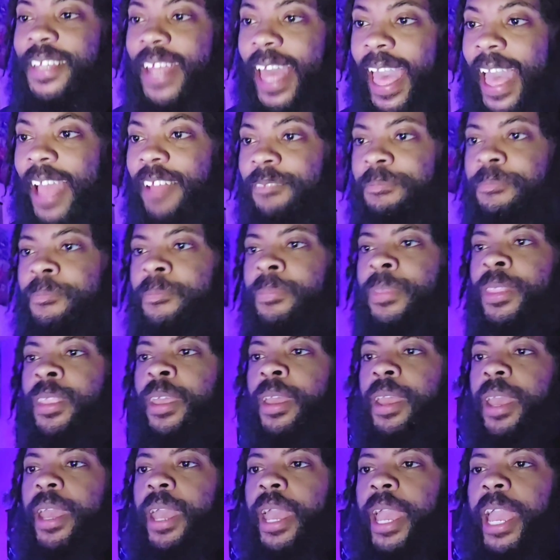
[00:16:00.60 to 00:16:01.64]
that.
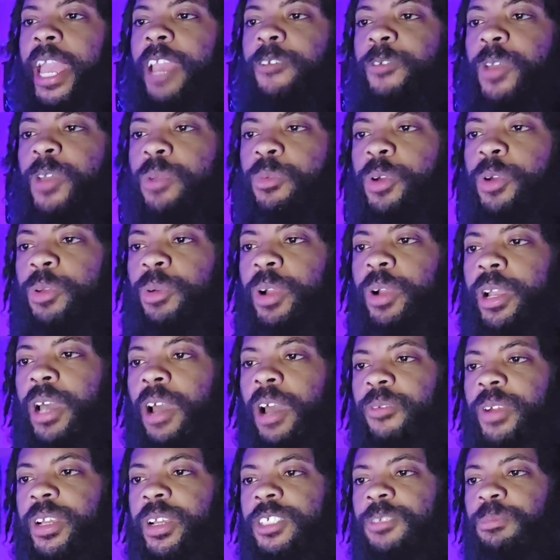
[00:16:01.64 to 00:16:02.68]
If he were to
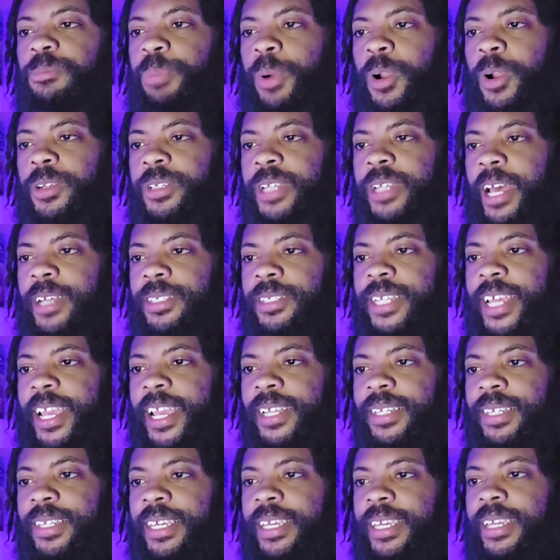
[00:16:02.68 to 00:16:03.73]
recover his burnt out
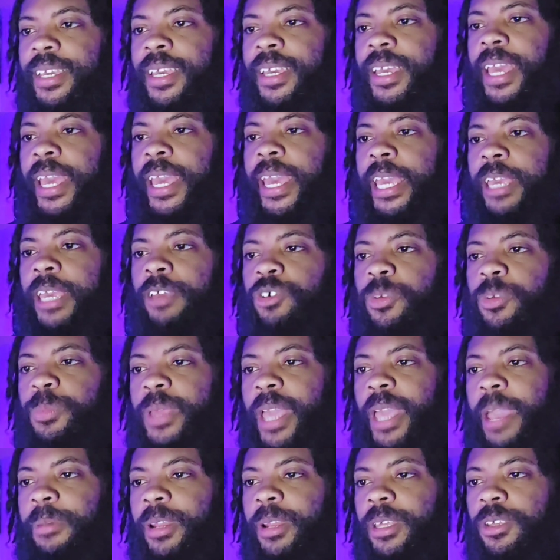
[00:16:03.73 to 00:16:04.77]
technique, he would
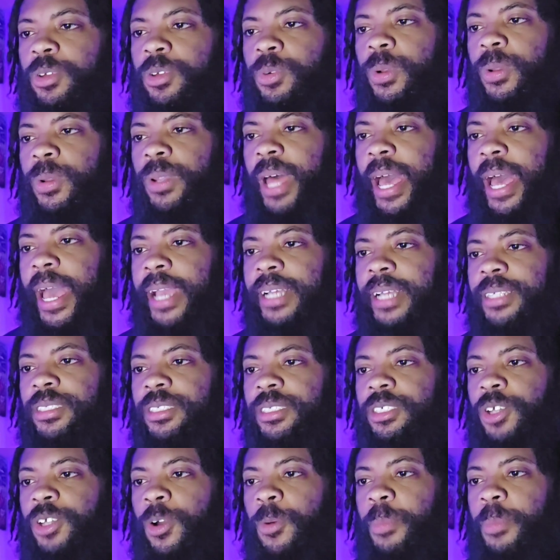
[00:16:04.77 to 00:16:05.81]
be able to utilize
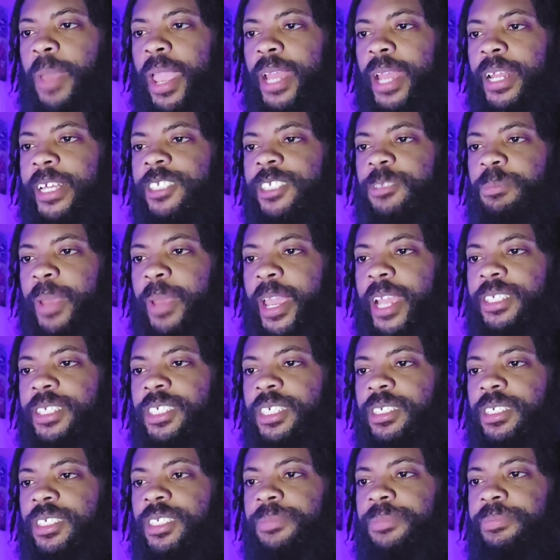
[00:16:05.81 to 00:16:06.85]
domain
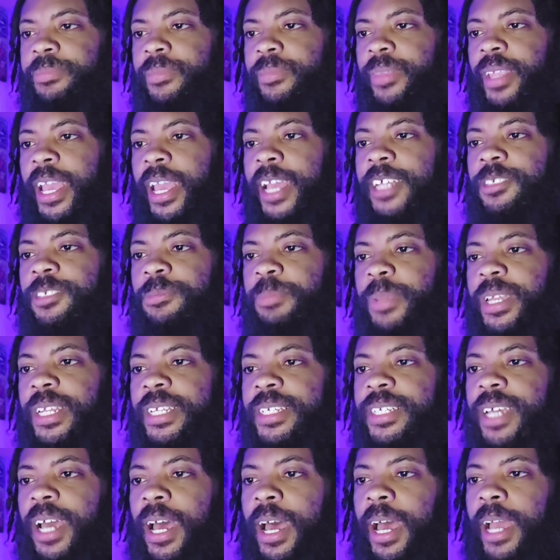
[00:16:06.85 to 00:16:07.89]
expansions as many
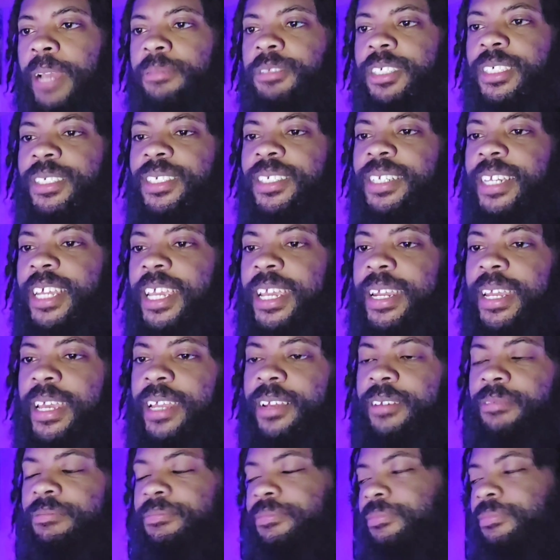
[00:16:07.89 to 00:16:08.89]
times as needed.